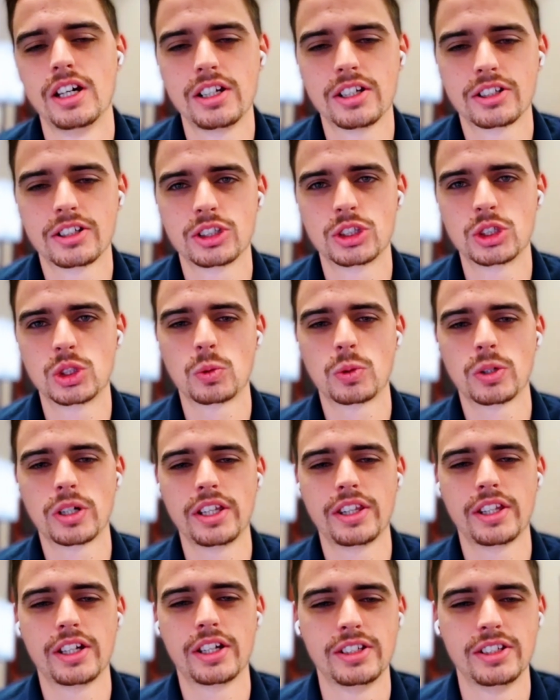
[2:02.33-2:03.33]
Any other
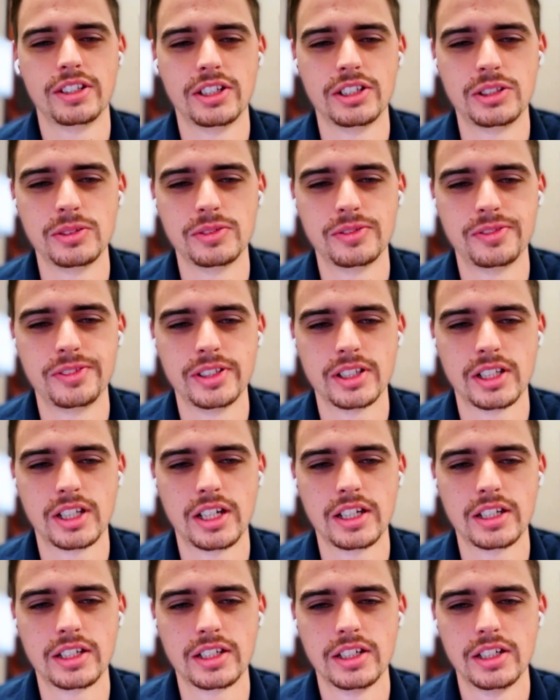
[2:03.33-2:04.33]
story that you feel
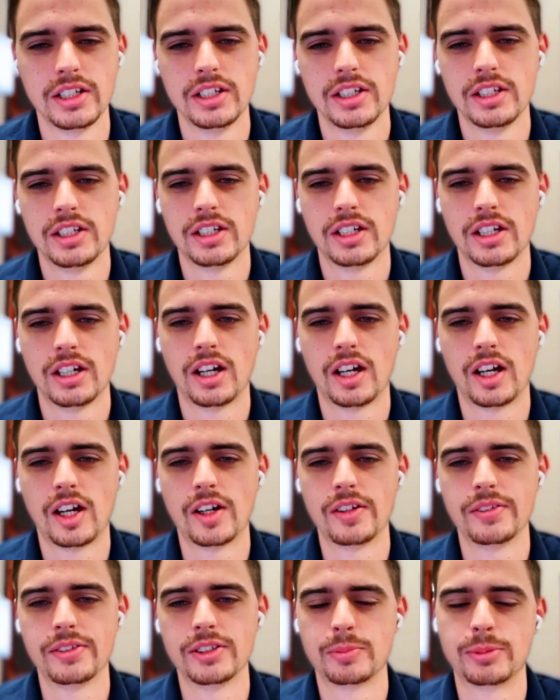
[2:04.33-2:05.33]
like
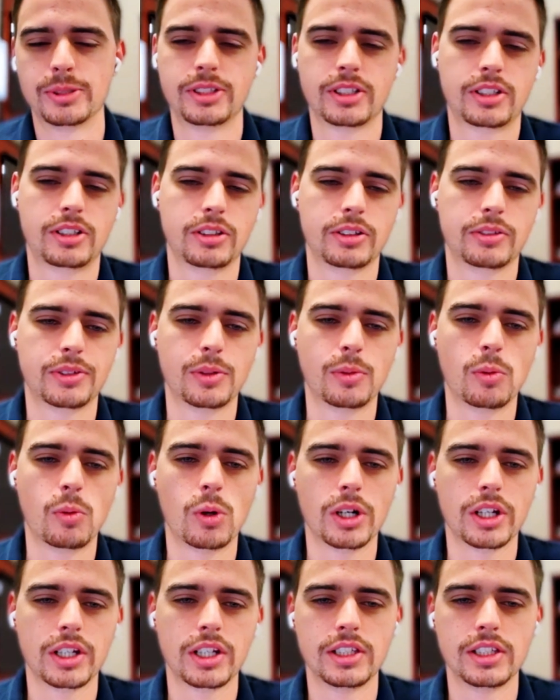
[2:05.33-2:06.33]
is particularly
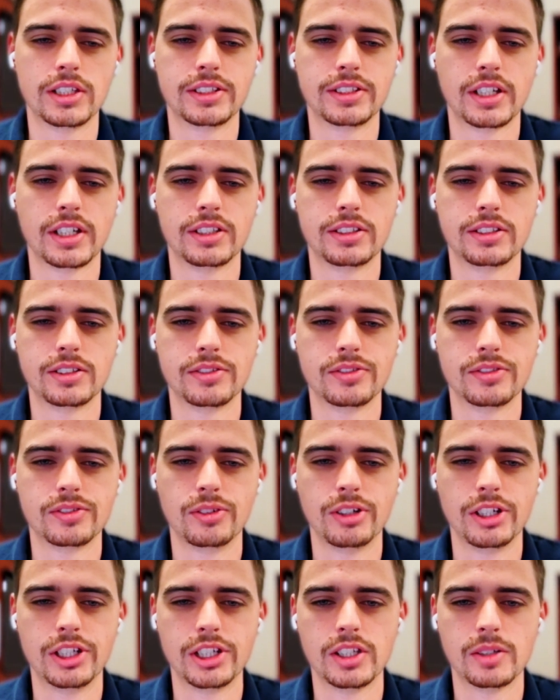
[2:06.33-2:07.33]
rewarding in the sense
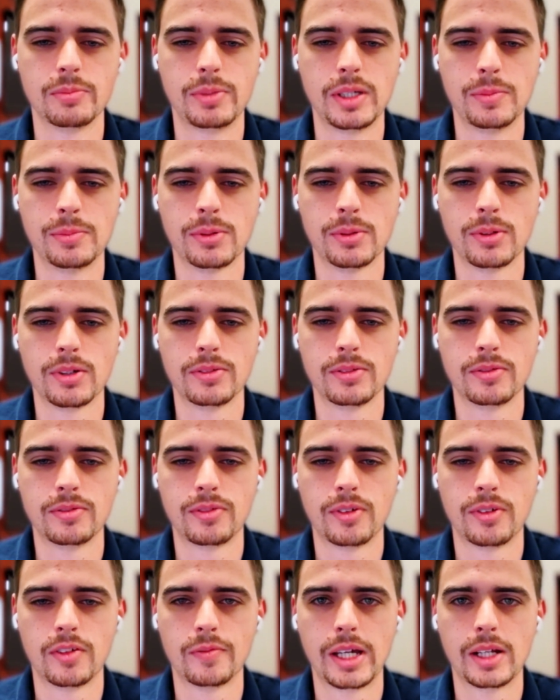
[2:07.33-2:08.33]
of reaching the people of
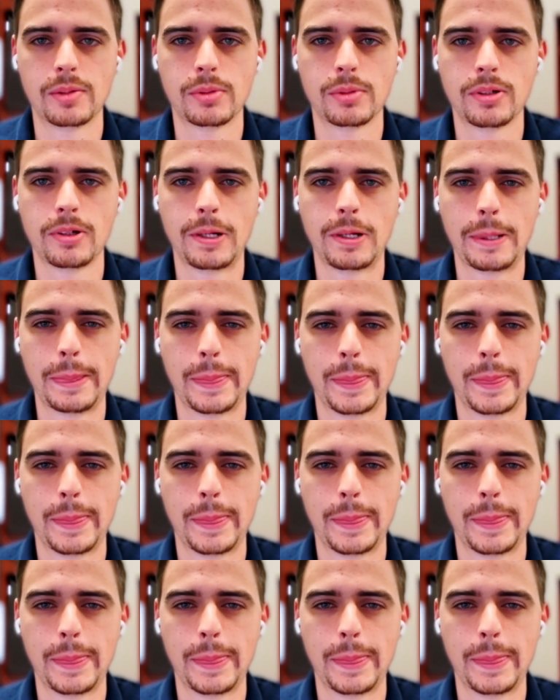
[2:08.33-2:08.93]
Panama?